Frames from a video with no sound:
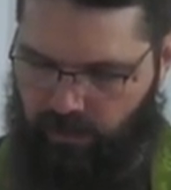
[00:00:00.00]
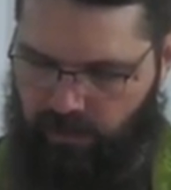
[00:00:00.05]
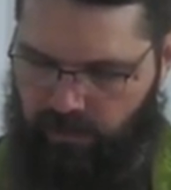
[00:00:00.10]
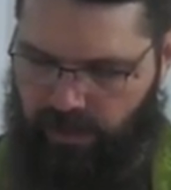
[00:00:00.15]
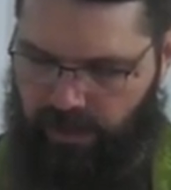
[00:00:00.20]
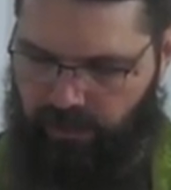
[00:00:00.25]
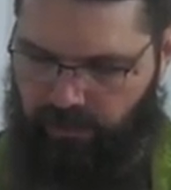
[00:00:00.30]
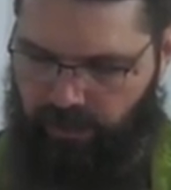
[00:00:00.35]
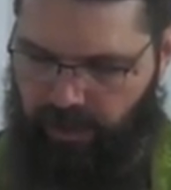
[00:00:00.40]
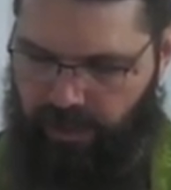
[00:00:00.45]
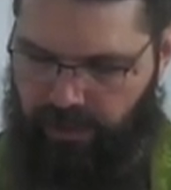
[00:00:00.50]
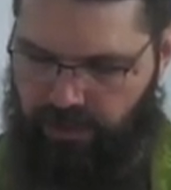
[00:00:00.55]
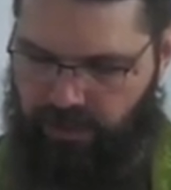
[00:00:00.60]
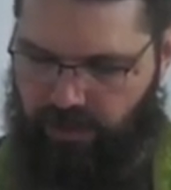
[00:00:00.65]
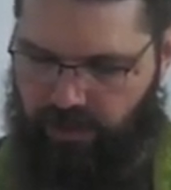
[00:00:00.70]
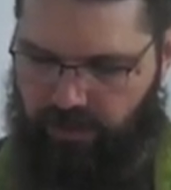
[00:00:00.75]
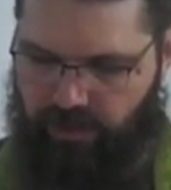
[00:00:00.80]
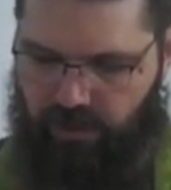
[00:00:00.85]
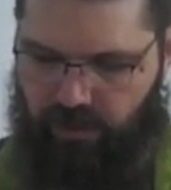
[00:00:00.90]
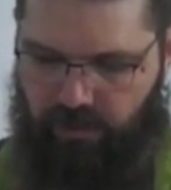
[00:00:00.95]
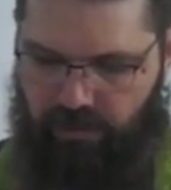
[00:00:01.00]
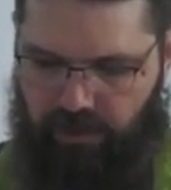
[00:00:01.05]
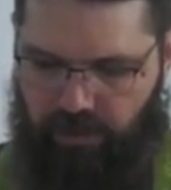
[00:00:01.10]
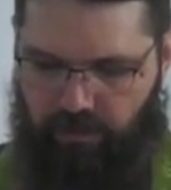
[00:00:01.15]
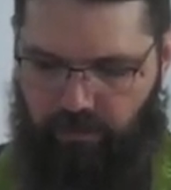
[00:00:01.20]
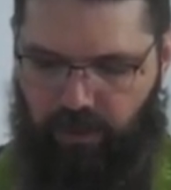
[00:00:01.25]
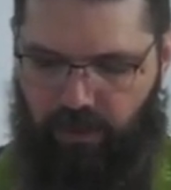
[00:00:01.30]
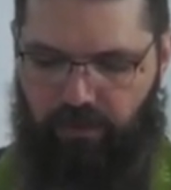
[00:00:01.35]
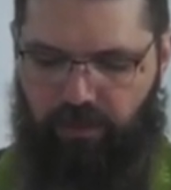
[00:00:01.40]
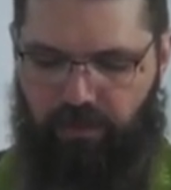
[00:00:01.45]
Take Christ into the little
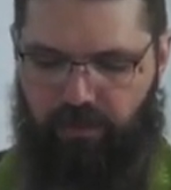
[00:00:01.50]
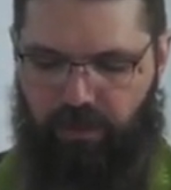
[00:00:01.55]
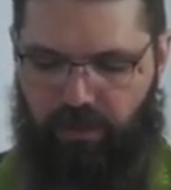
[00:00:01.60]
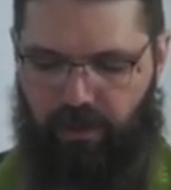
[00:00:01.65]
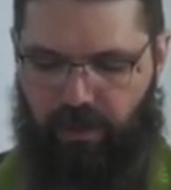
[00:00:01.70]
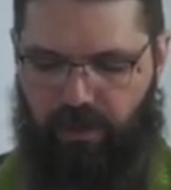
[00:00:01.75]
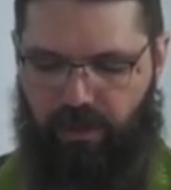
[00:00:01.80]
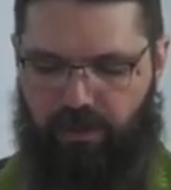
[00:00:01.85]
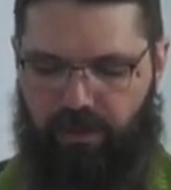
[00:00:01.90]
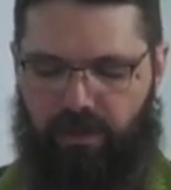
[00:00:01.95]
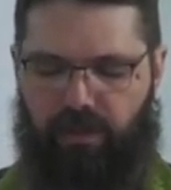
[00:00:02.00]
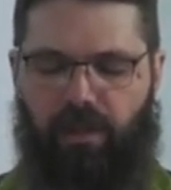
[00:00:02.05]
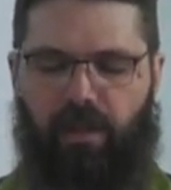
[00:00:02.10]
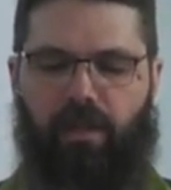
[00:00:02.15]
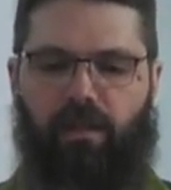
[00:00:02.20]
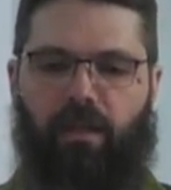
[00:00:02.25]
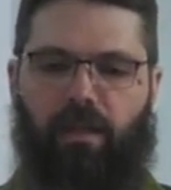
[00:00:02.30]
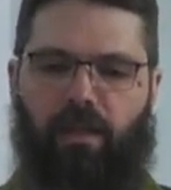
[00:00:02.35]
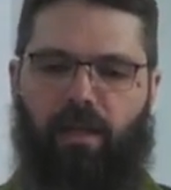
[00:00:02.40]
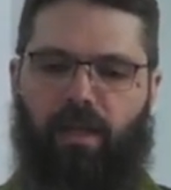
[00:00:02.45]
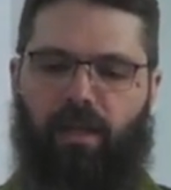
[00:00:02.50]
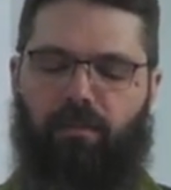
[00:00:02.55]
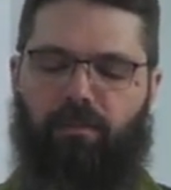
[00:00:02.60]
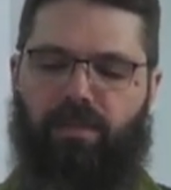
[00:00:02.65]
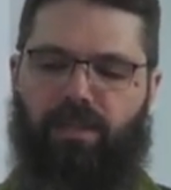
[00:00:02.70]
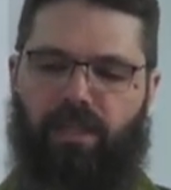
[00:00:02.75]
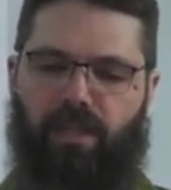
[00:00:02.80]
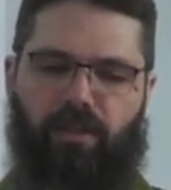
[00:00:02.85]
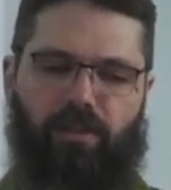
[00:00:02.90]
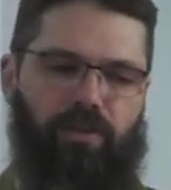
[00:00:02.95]
boat of your heart and let him
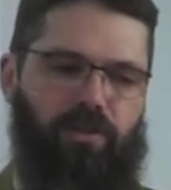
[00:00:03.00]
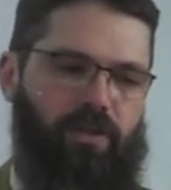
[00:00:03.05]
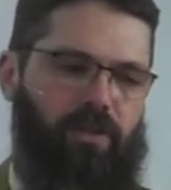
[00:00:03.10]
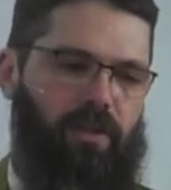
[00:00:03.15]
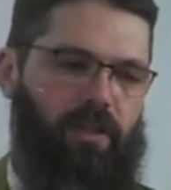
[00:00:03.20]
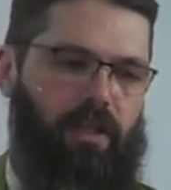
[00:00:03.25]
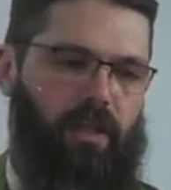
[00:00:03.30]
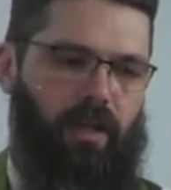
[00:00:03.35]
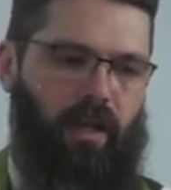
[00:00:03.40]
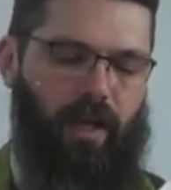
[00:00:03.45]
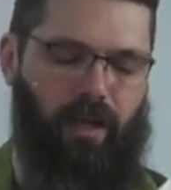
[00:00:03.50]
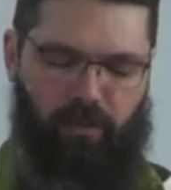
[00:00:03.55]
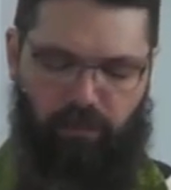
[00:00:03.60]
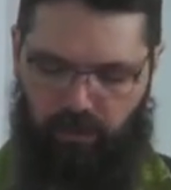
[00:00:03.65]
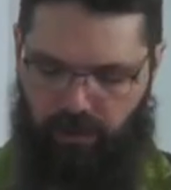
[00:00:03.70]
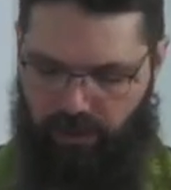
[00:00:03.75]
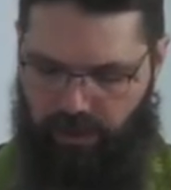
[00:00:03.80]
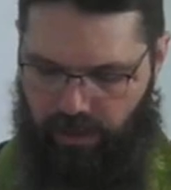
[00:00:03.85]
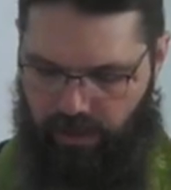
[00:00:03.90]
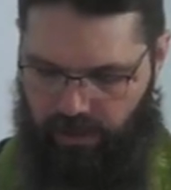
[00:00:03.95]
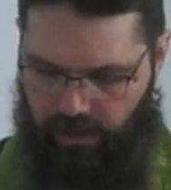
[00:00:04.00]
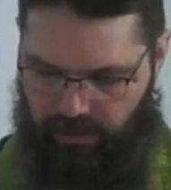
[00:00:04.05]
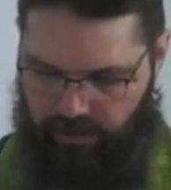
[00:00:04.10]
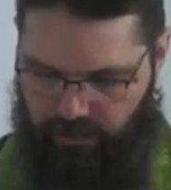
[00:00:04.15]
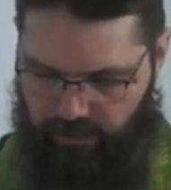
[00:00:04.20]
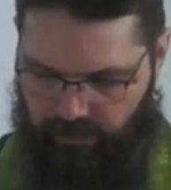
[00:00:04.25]
teach and work in it.